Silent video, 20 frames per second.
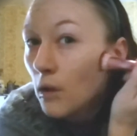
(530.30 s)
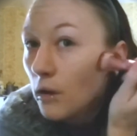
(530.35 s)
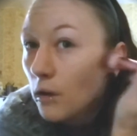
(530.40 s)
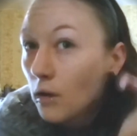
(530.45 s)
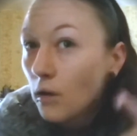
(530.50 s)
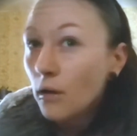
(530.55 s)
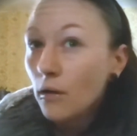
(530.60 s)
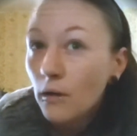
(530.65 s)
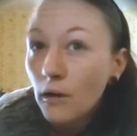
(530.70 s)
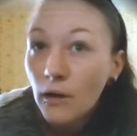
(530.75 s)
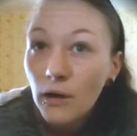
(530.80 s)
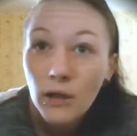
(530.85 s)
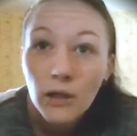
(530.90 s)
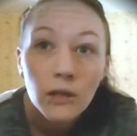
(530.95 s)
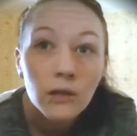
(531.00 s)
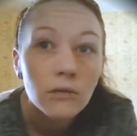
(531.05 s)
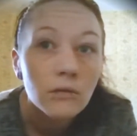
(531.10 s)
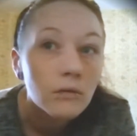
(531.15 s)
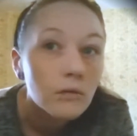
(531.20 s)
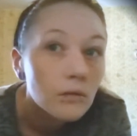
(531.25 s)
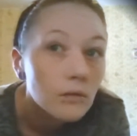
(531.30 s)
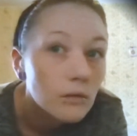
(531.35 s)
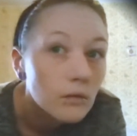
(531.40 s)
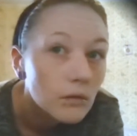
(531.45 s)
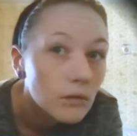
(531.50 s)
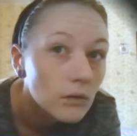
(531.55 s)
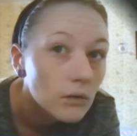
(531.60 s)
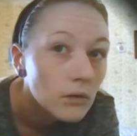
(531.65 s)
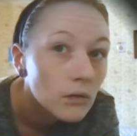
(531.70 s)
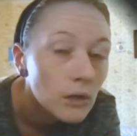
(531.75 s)
Alright,
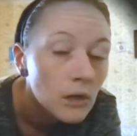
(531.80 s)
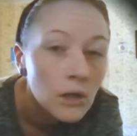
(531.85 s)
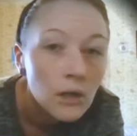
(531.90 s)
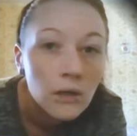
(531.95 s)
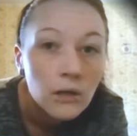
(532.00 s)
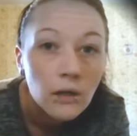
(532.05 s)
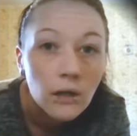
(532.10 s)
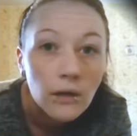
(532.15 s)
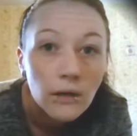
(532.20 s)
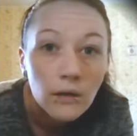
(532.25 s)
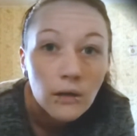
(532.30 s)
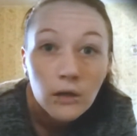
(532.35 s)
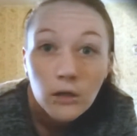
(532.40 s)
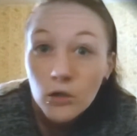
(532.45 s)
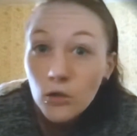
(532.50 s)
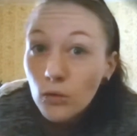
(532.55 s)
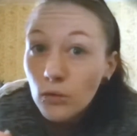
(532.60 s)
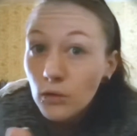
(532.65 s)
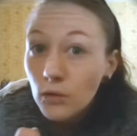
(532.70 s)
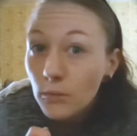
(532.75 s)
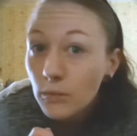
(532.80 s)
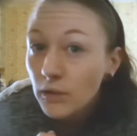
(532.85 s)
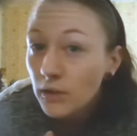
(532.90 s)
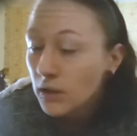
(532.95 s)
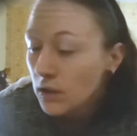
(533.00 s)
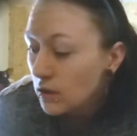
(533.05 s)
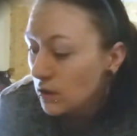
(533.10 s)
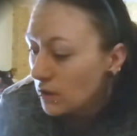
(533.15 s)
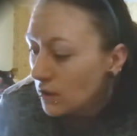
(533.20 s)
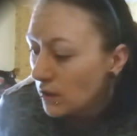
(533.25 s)
got the couture
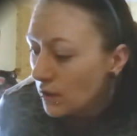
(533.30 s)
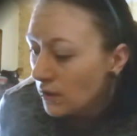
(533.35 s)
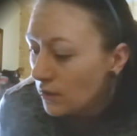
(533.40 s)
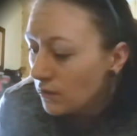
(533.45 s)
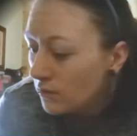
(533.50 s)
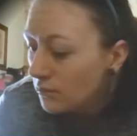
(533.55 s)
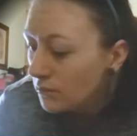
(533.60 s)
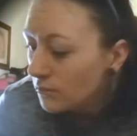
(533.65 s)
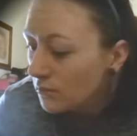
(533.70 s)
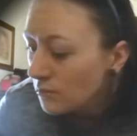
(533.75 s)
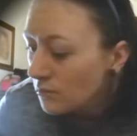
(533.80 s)
blended out.